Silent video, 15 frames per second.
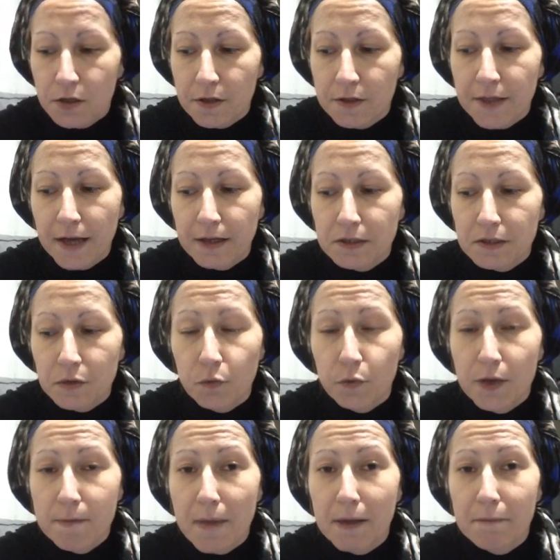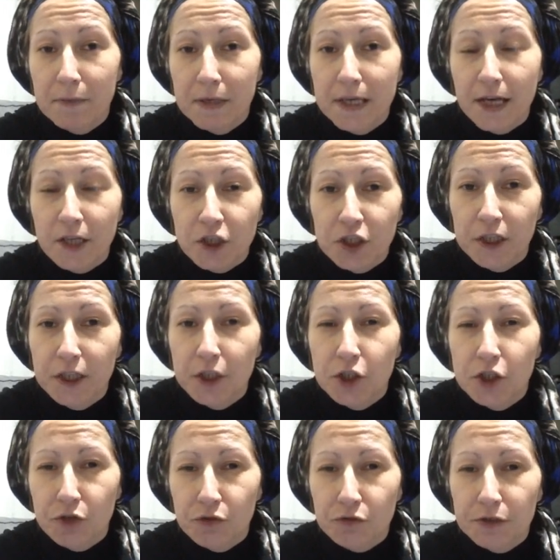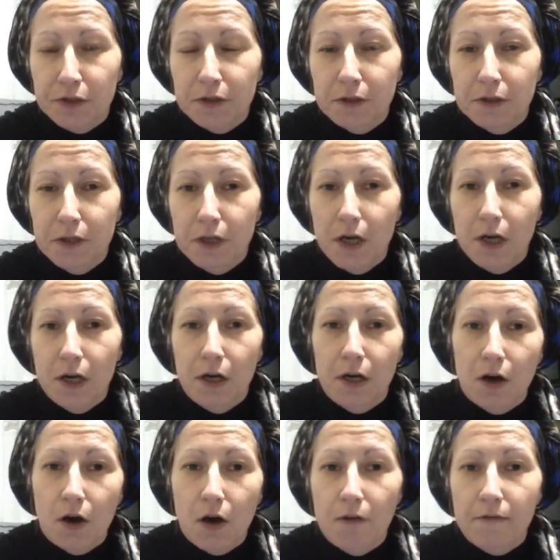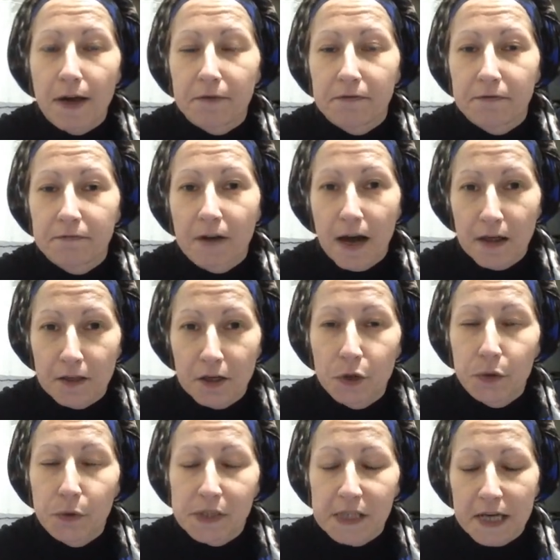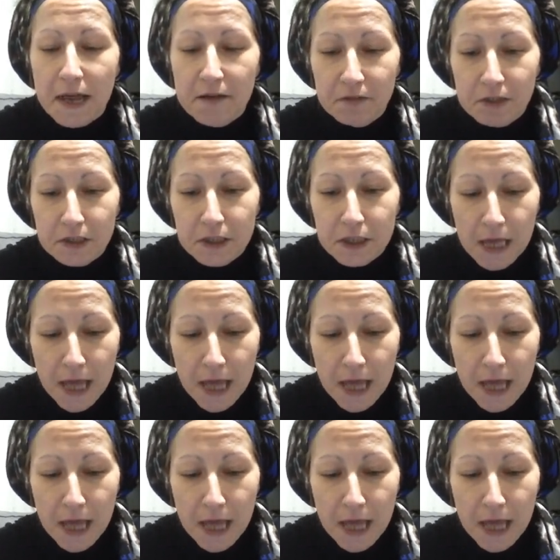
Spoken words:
that we may be actually children of our Father who is in heaven.